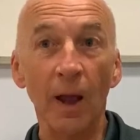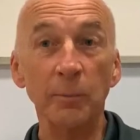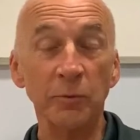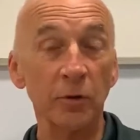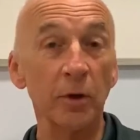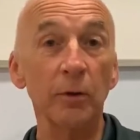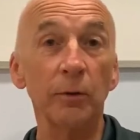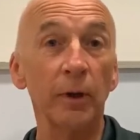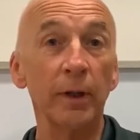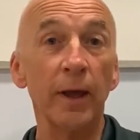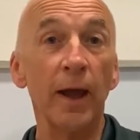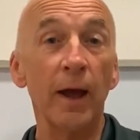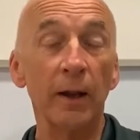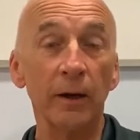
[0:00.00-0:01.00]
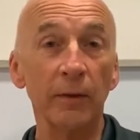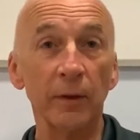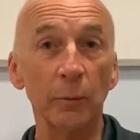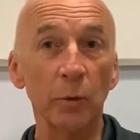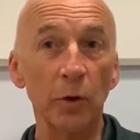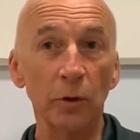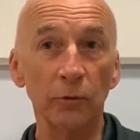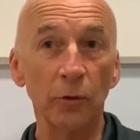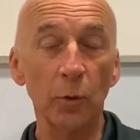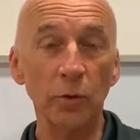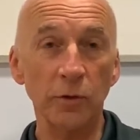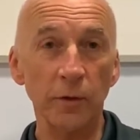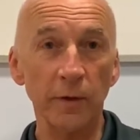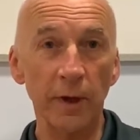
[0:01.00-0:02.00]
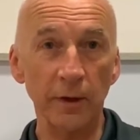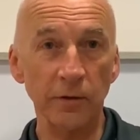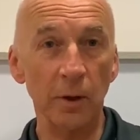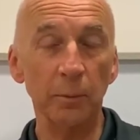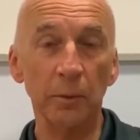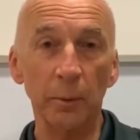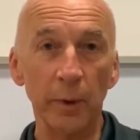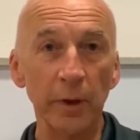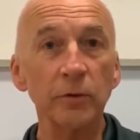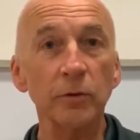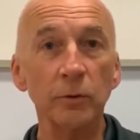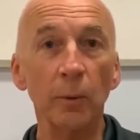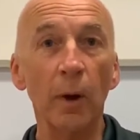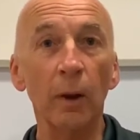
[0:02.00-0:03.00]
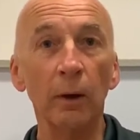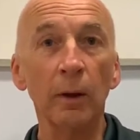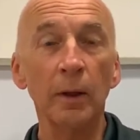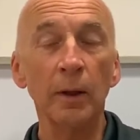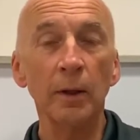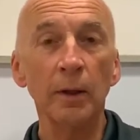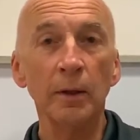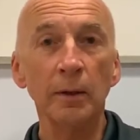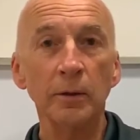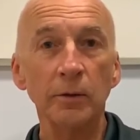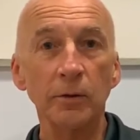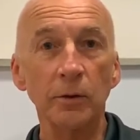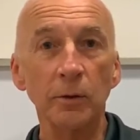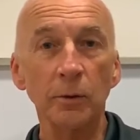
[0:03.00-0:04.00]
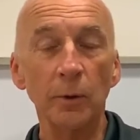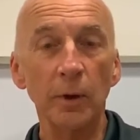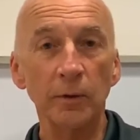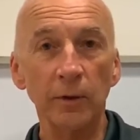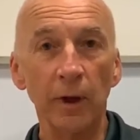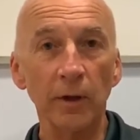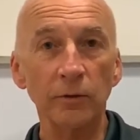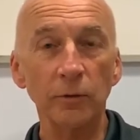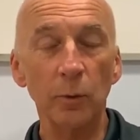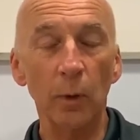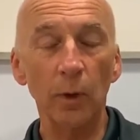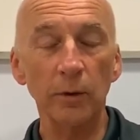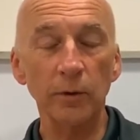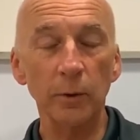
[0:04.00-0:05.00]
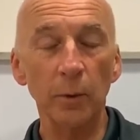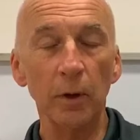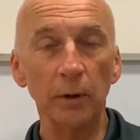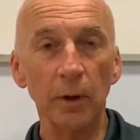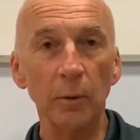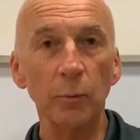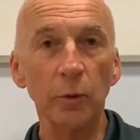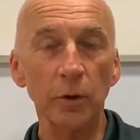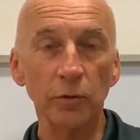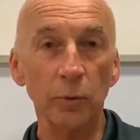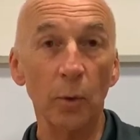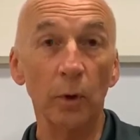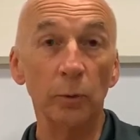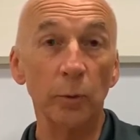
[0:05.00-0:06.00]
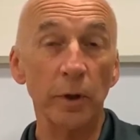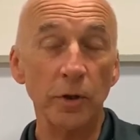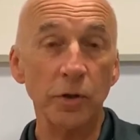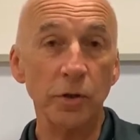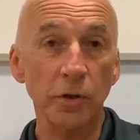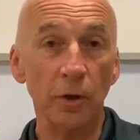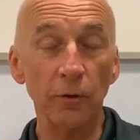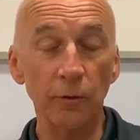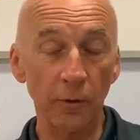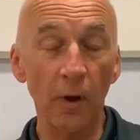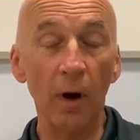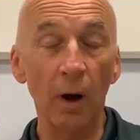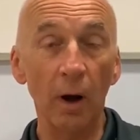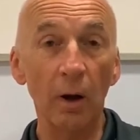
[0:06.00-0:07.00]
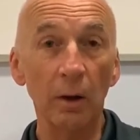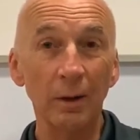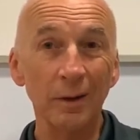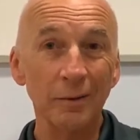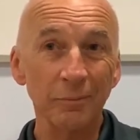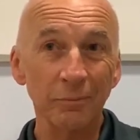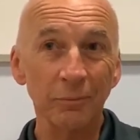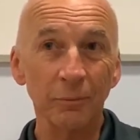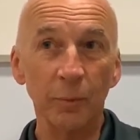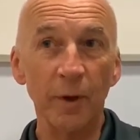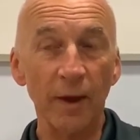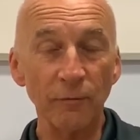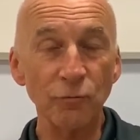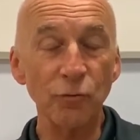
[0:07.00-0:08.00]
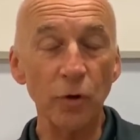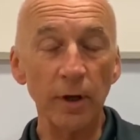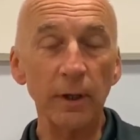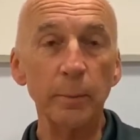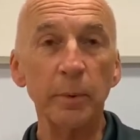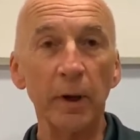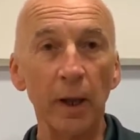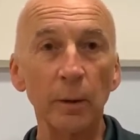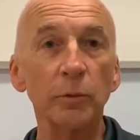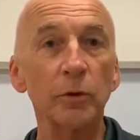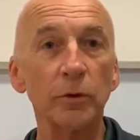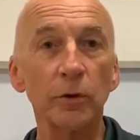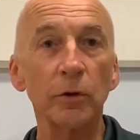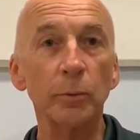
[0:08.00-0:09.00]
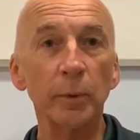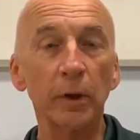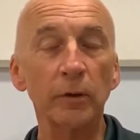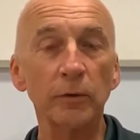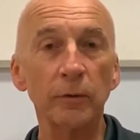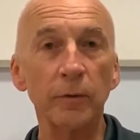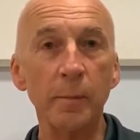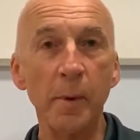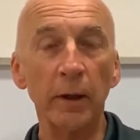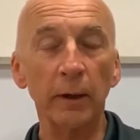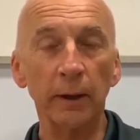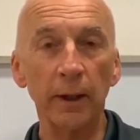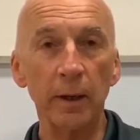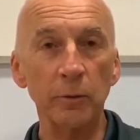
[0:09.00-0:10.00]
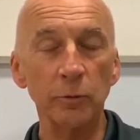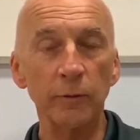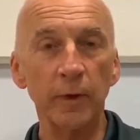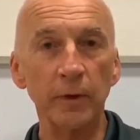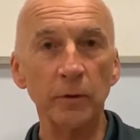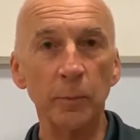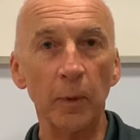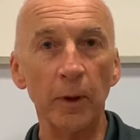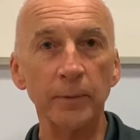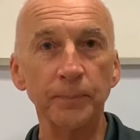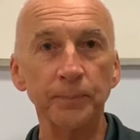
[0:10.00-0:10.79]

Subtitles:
Absolutely, this week. Yeah, and I think we'll look forward to the next couple of weeks as well to get some quality work done with the squad, which so far we haven't really been able to do because of the amount of games we've had to play.